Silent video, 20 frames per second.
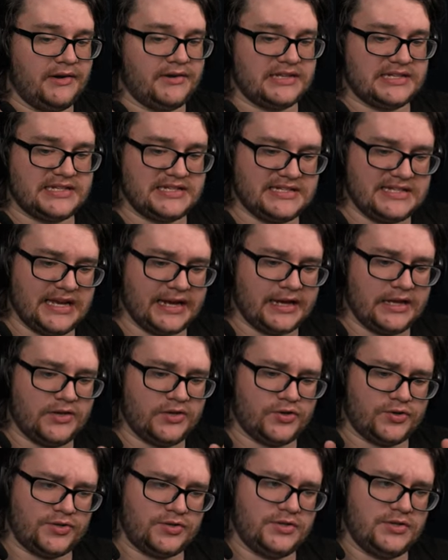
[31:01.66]
a second
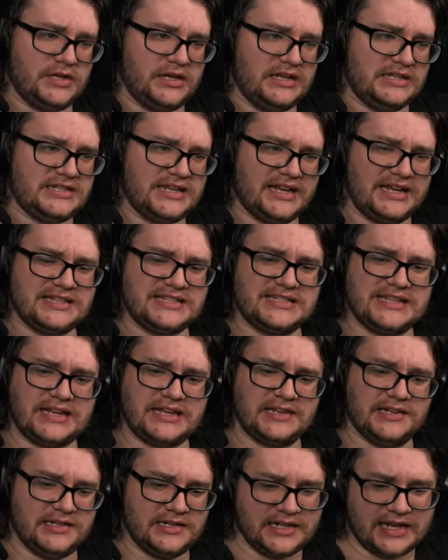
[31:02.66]
or two, it's like a second
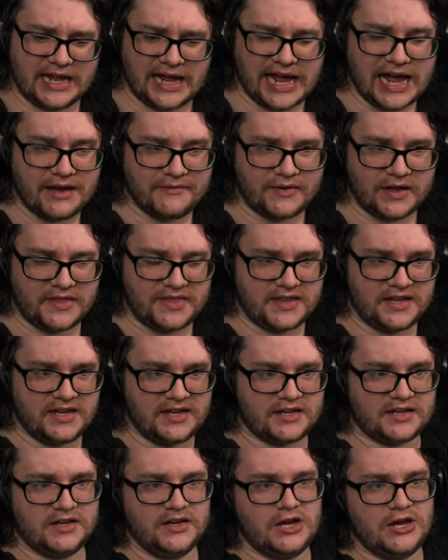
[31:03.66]
and a half, I
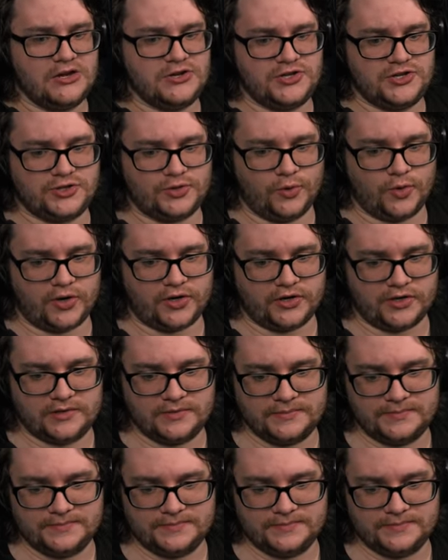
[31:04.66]
think, shorter.